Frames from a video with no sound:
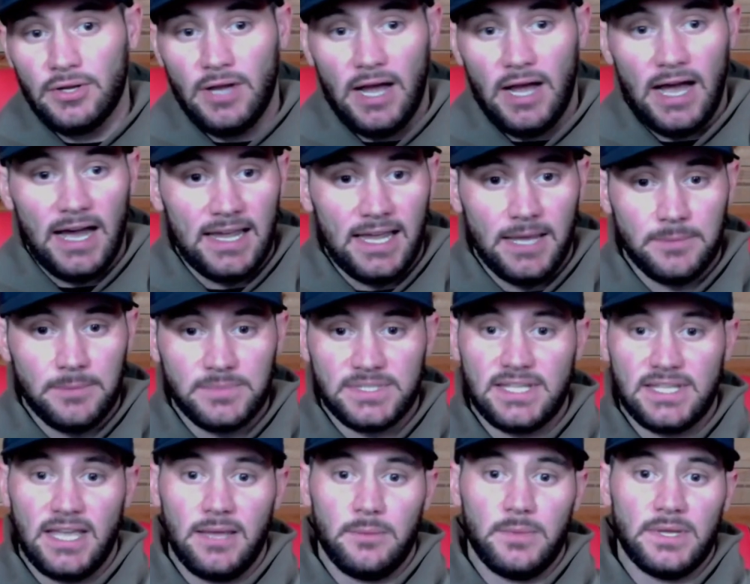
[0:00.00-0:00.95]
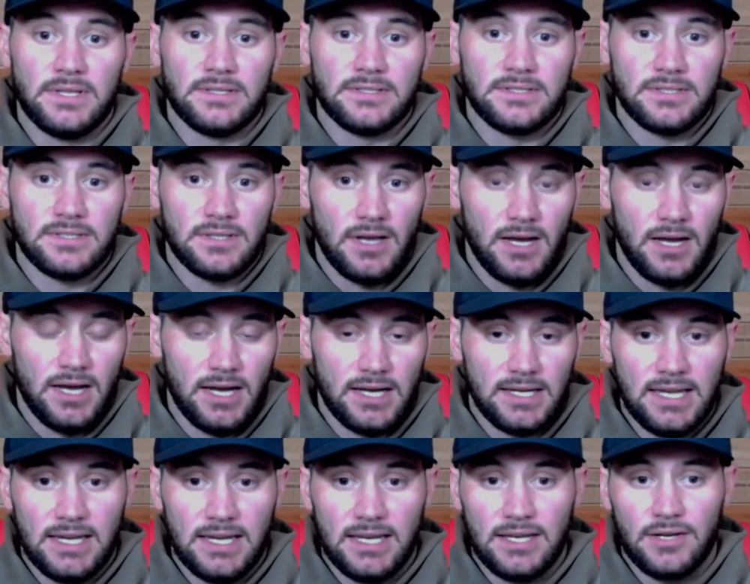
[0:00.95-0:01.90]
I am statements,
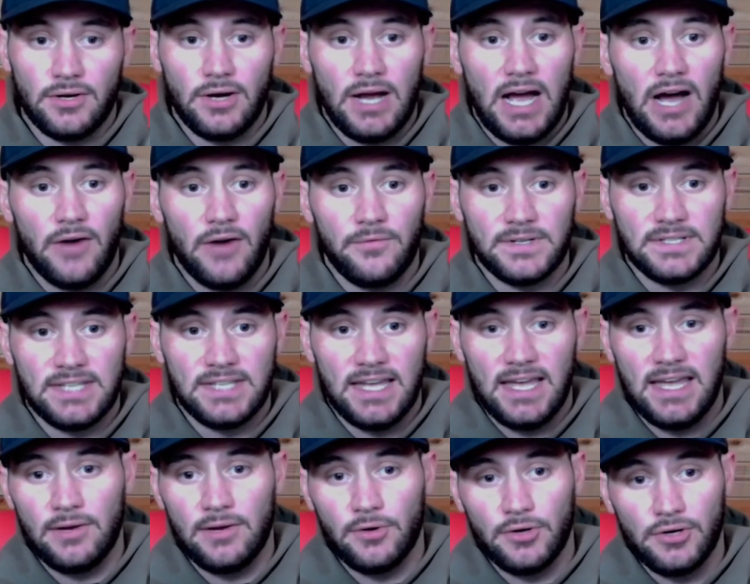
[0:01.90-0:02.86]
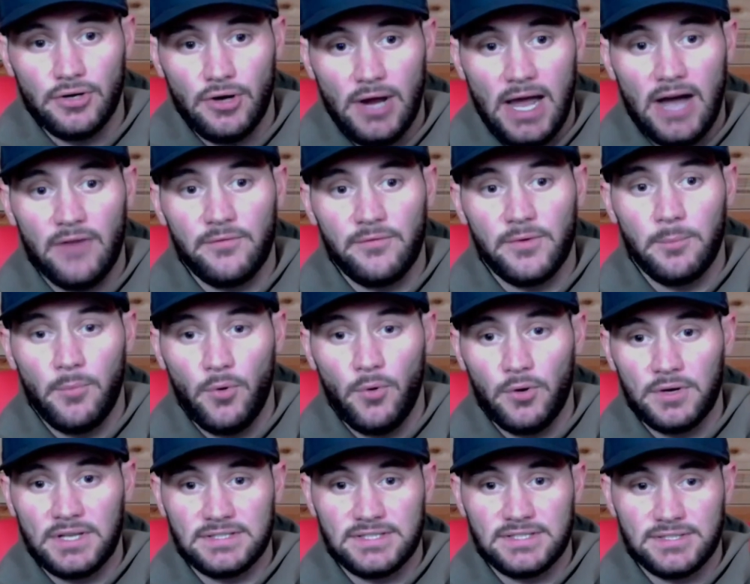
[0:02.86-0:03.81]
getting your alpha day or your alpha
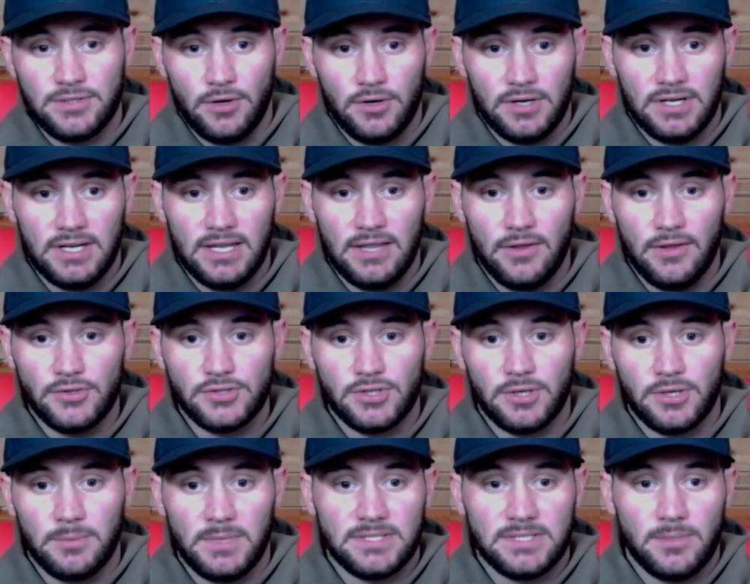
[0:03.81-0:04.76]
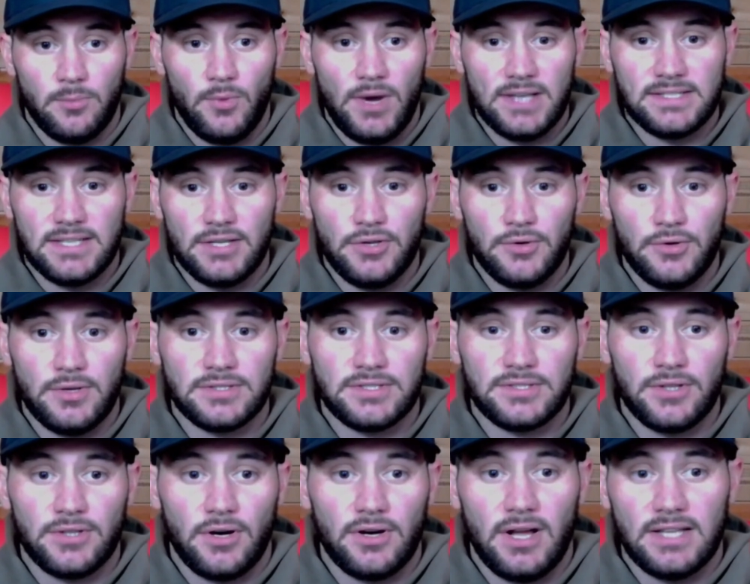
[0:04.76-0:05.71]
morning started. And those are going to be some ways that you can
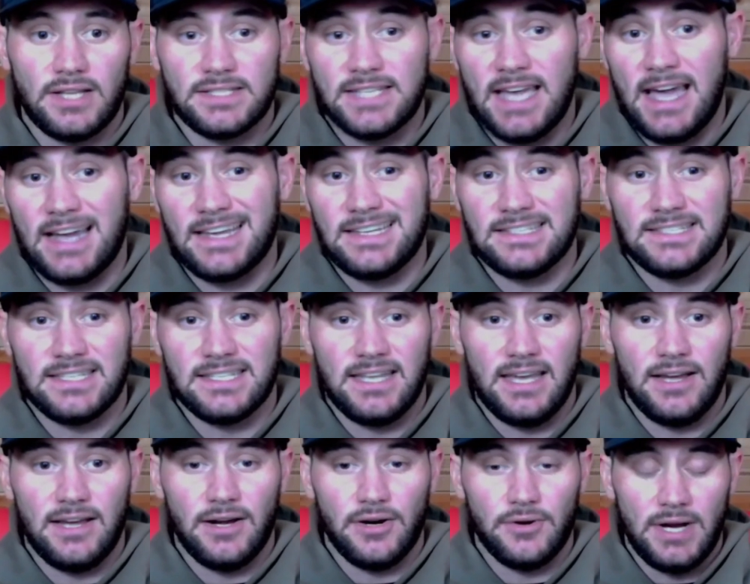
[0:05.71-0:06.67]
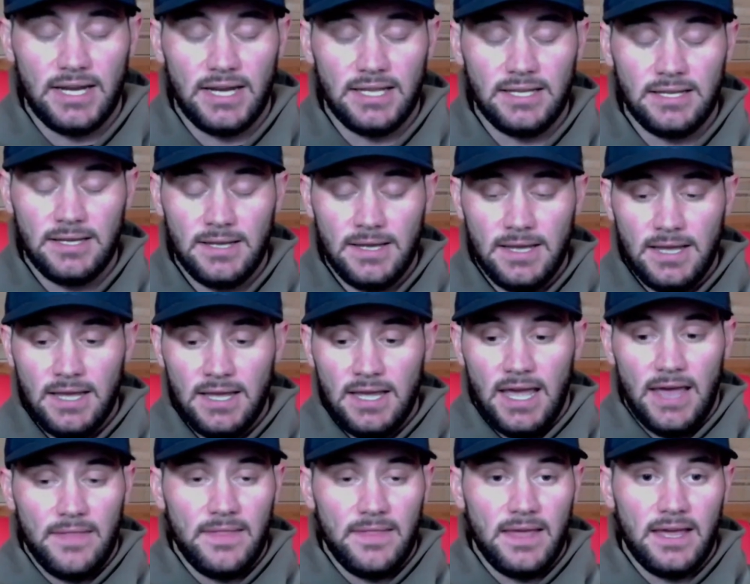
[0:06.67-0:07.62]
start attacking today already.
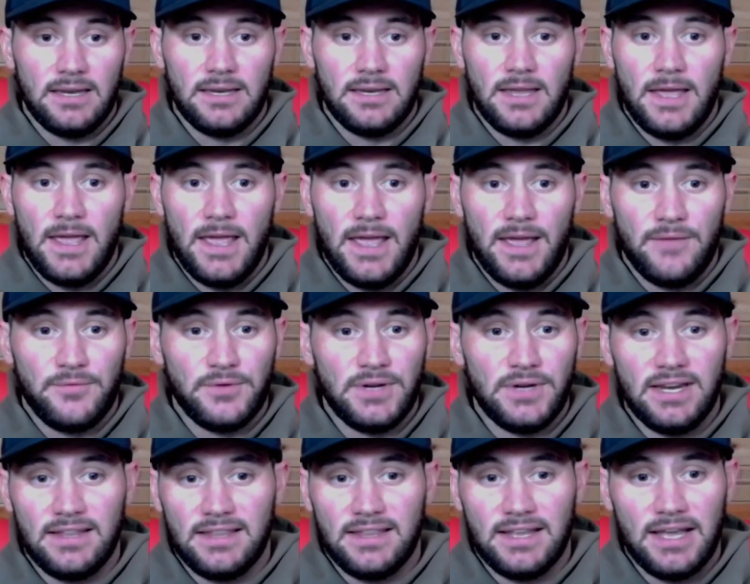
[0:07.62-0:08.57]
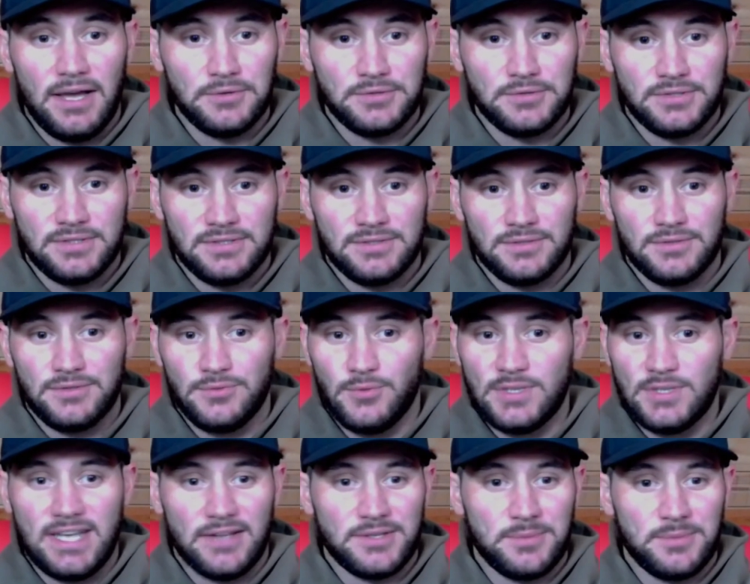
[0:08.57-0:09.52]
And then if you need anything else,
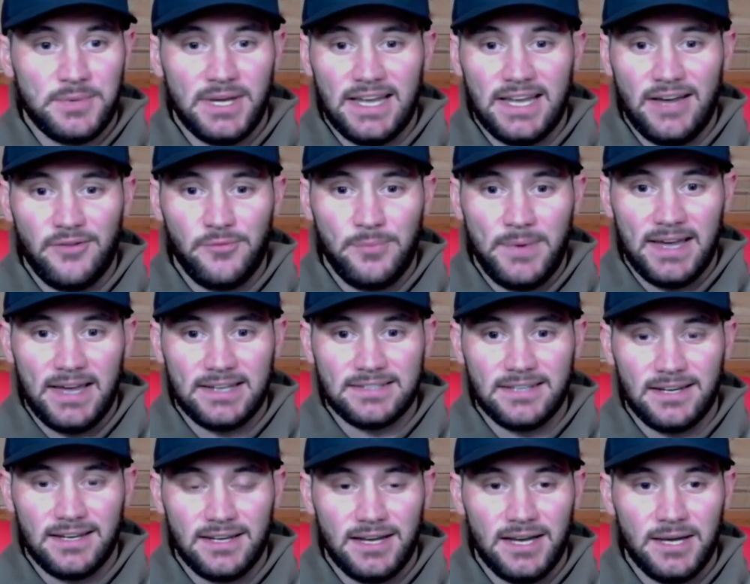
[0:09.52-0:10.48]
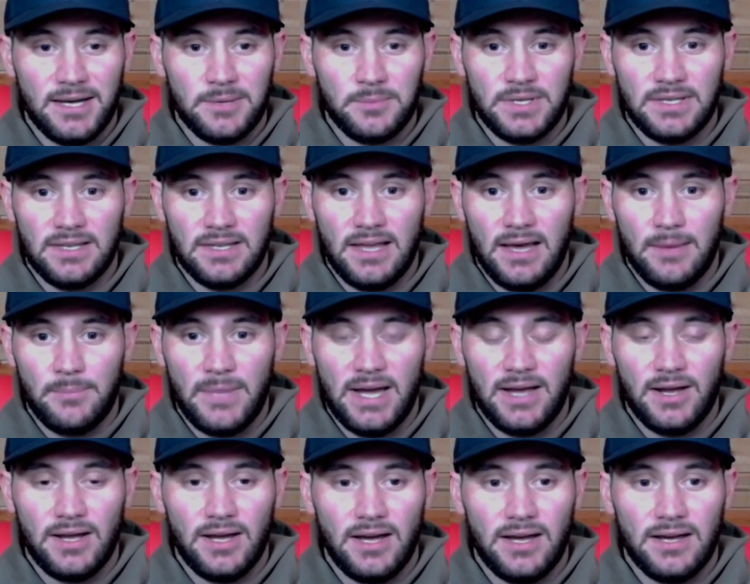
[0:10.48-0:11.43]
reach out to me on alphapack.com, and
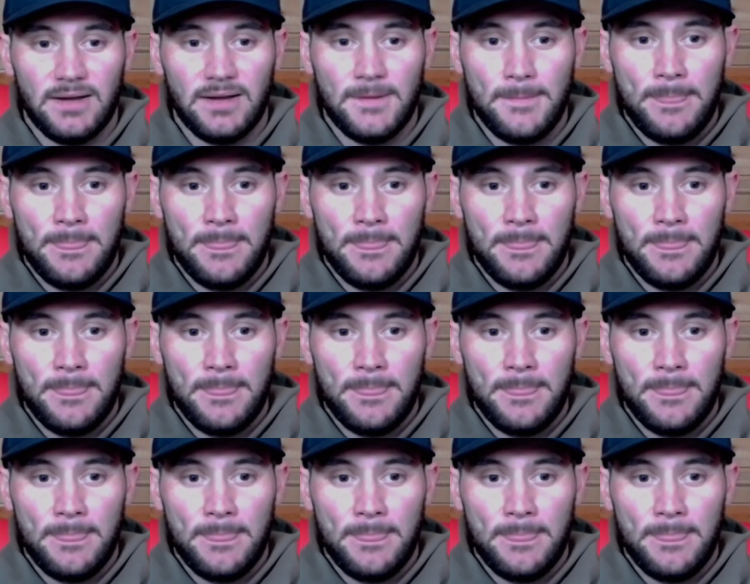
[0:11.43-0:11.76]
my